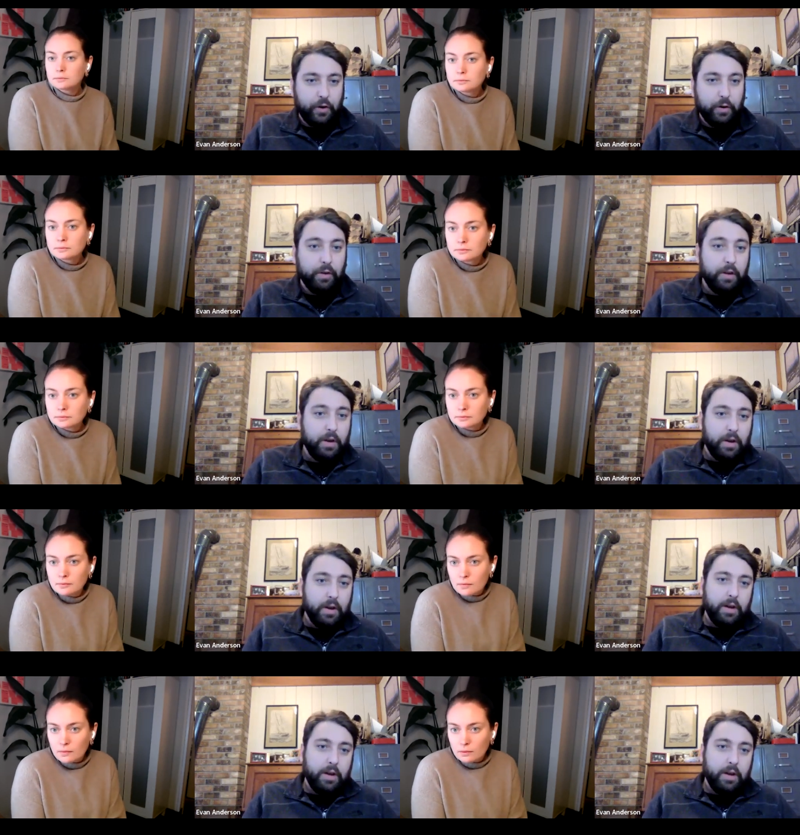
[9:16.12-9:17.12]
Speaker 1: difficult.
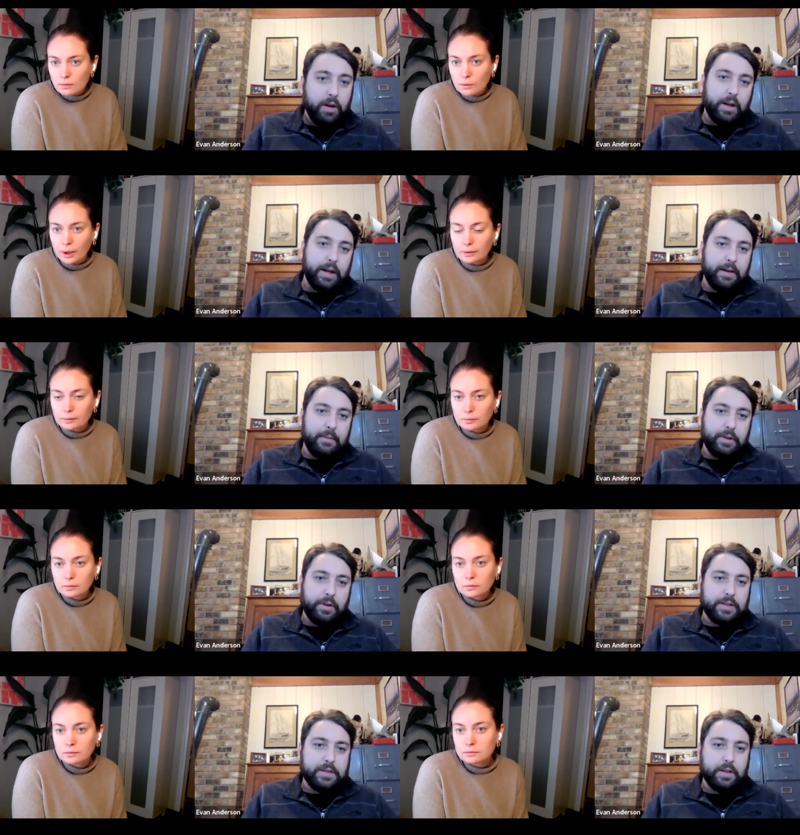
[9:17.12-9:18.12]
You
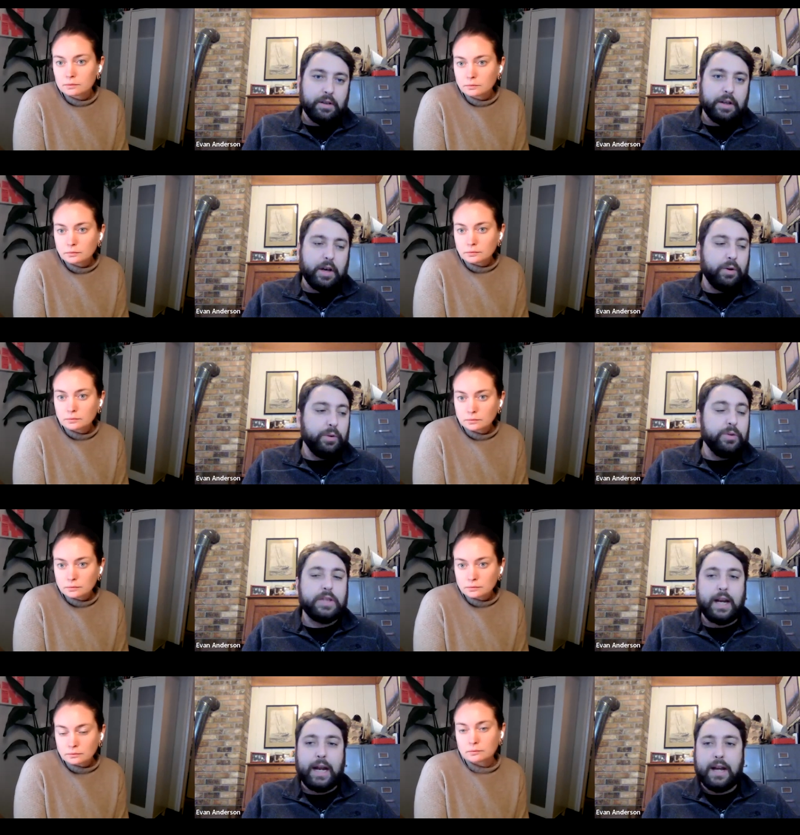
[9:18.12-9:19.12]
don't necessarily know
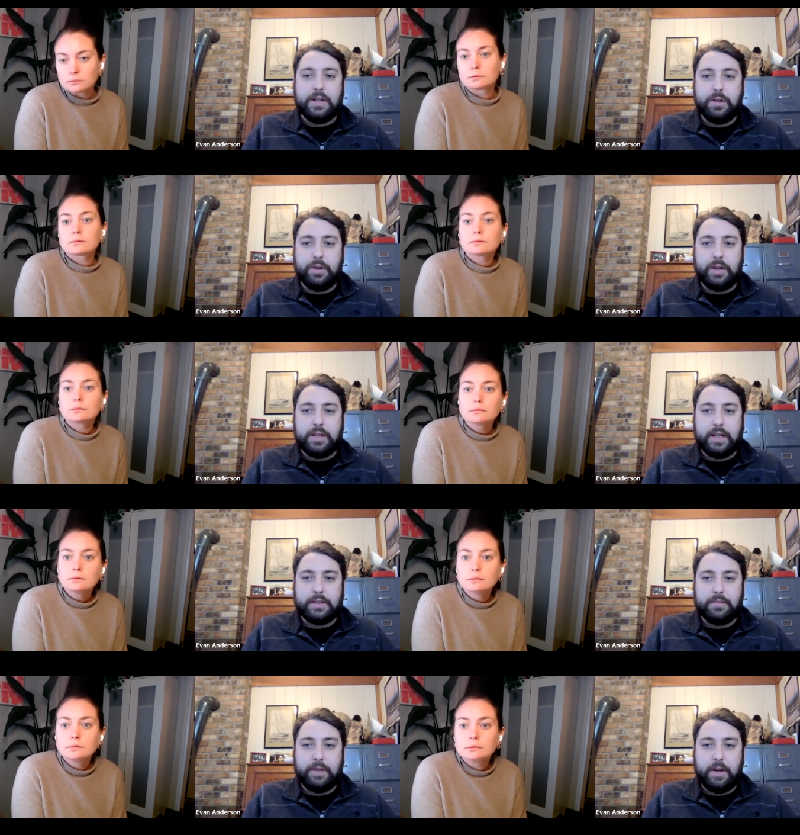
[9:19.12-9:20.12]
who's getting at you, and it
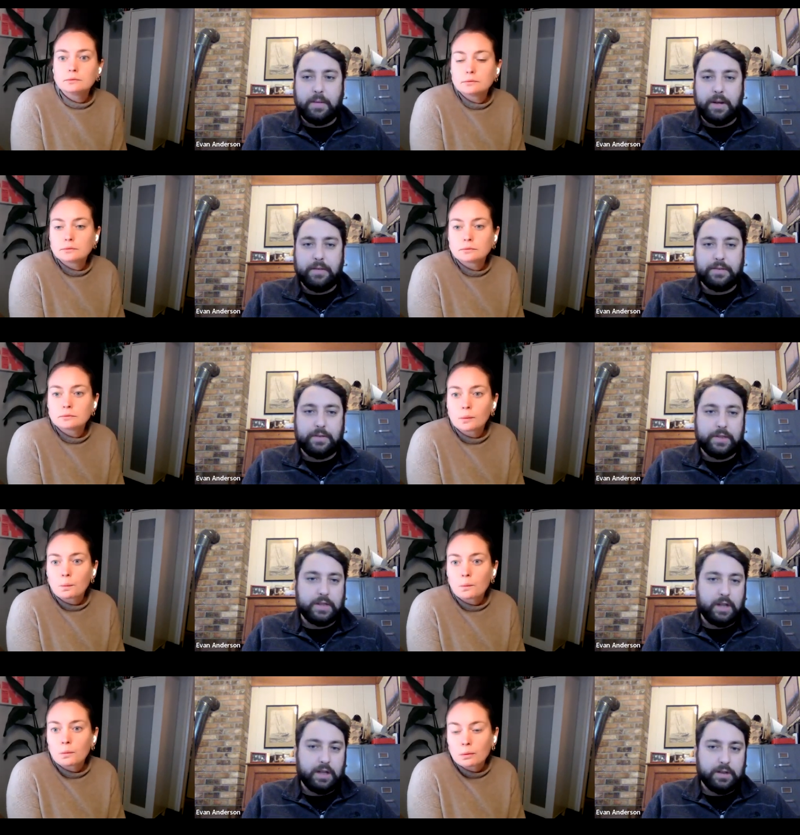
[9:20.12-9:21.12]
takes a fair amount of
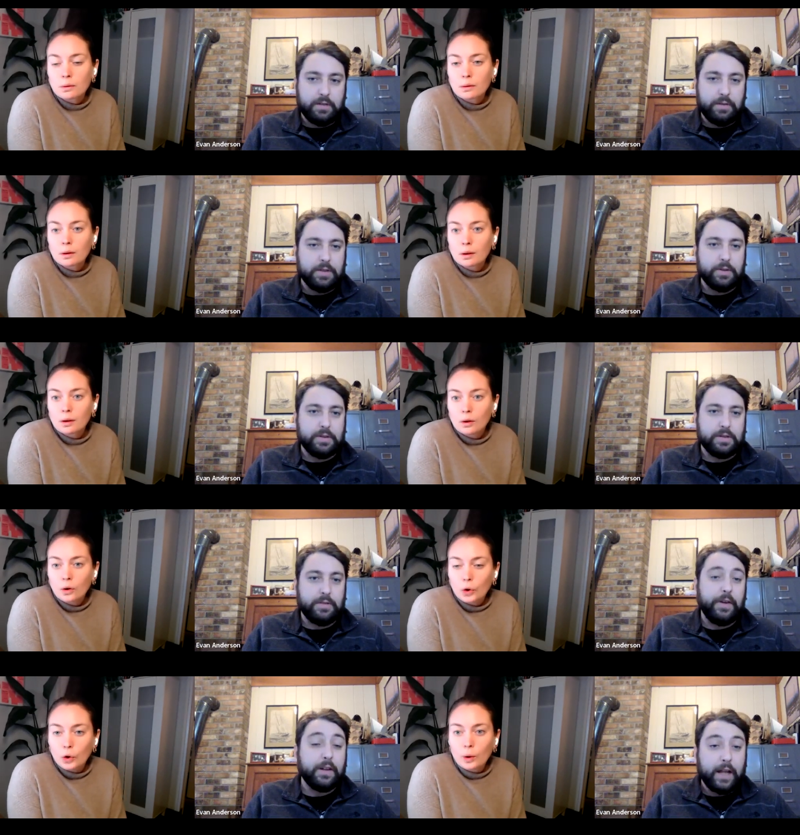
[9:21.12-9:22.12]
sophistication and resources to
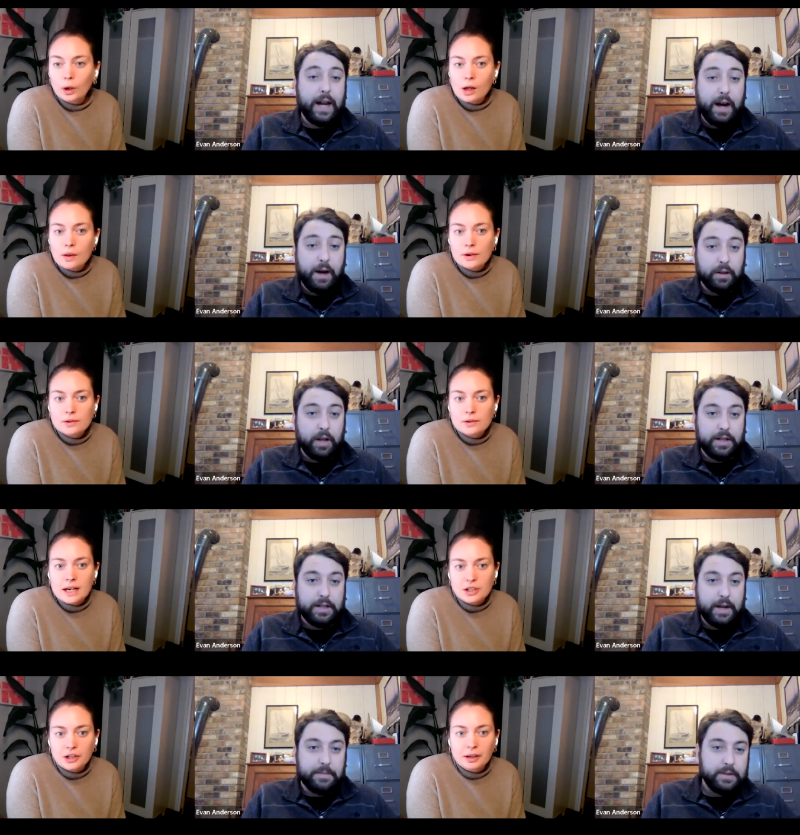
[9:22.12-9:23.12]
figure
Speaker 2: out. Who are all those
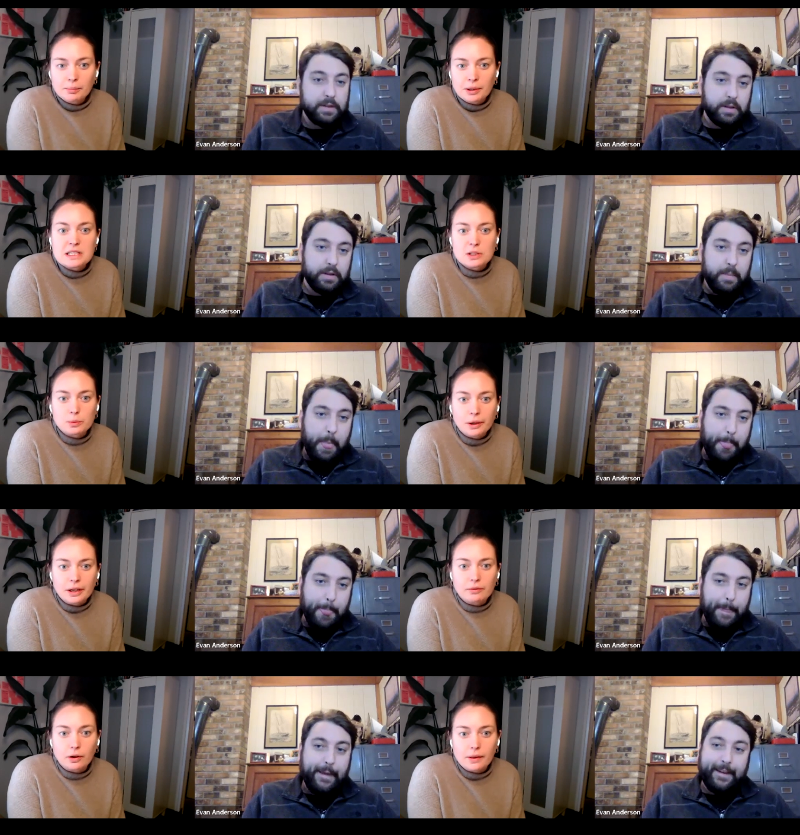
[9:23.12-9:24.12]
Nigerian princes
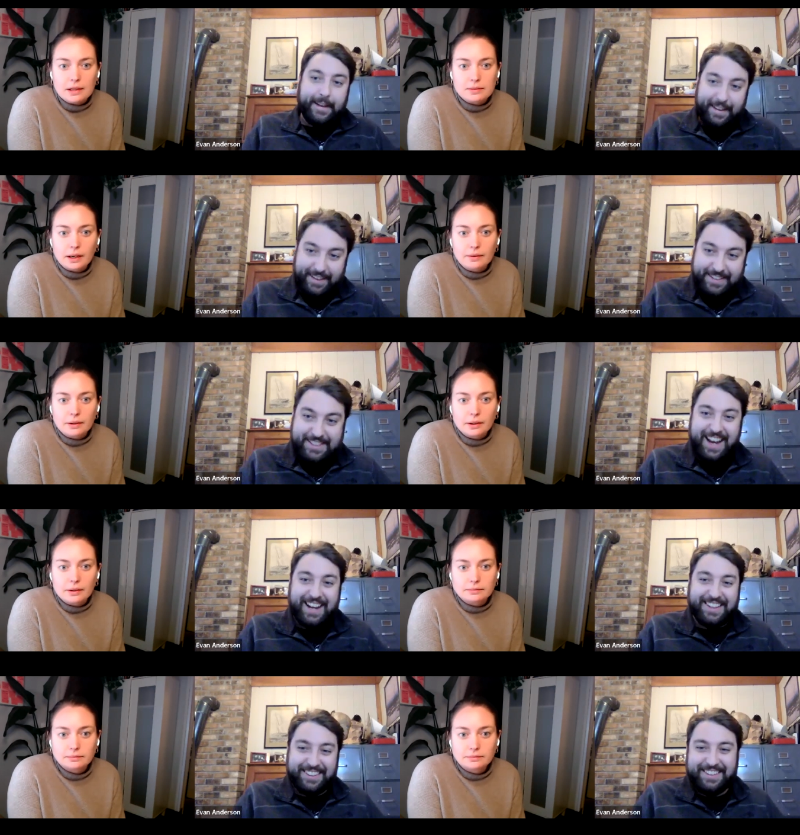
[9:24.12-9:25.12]
working for? That's what I want to
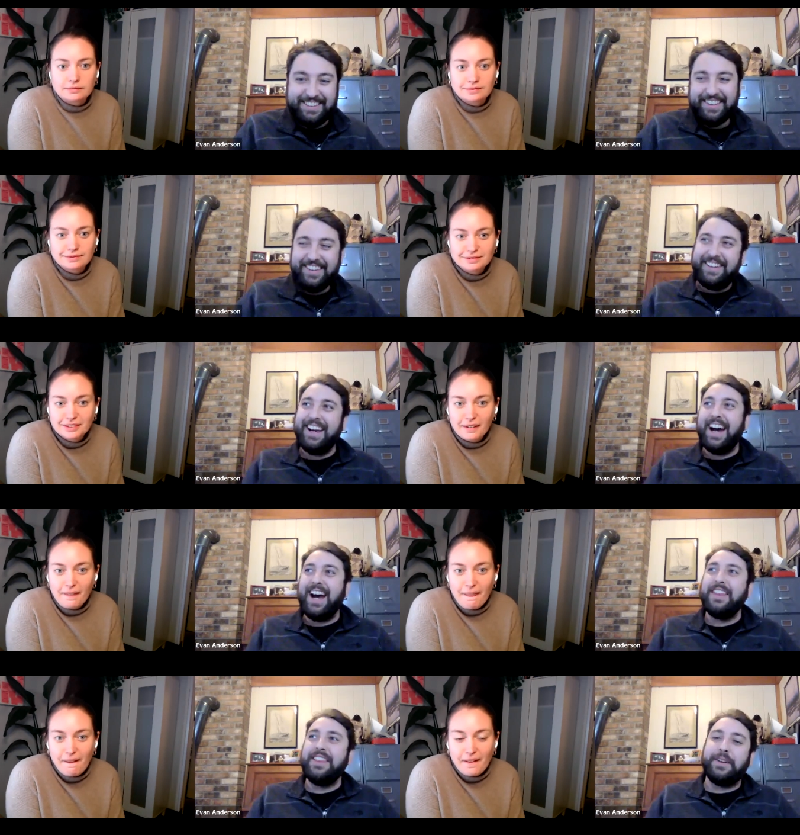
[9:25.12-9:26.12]
know.
Speaker 1: Yeah,
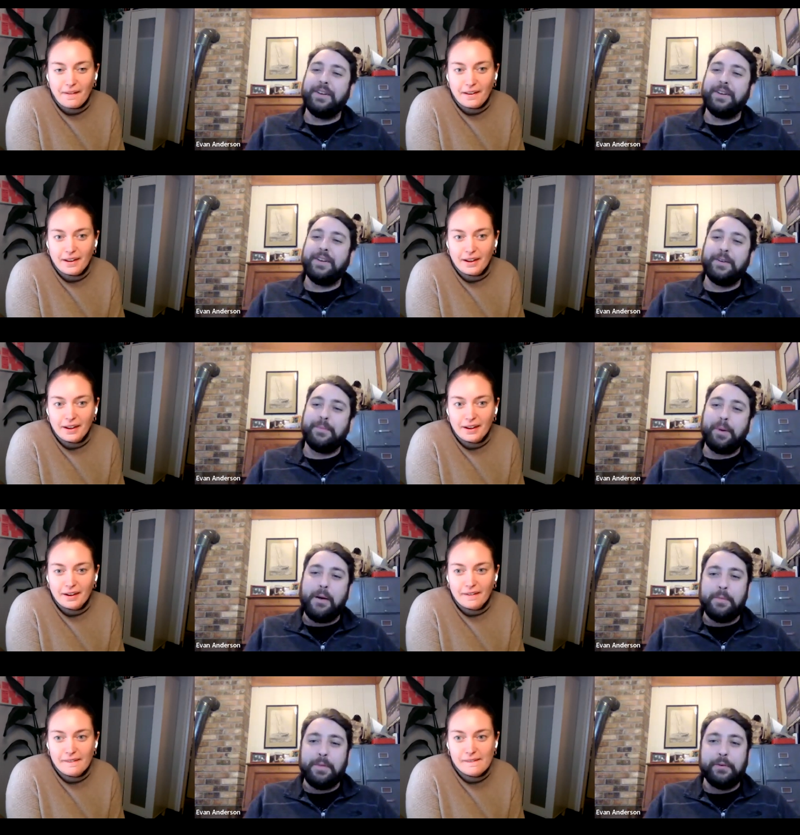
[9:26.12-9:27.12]
and the other
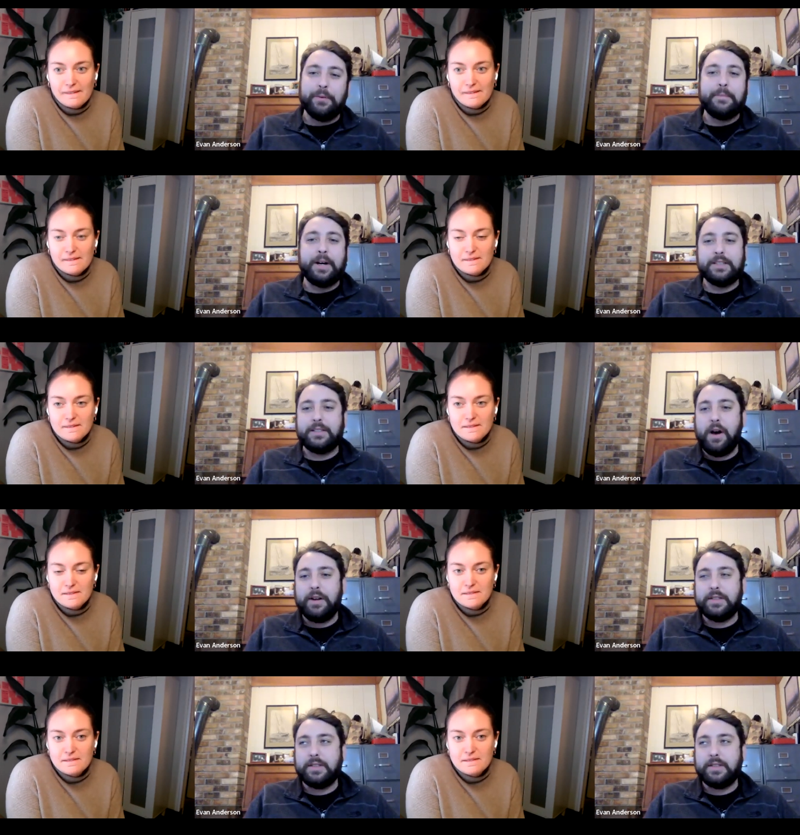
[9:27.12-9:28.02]
problem that really muddies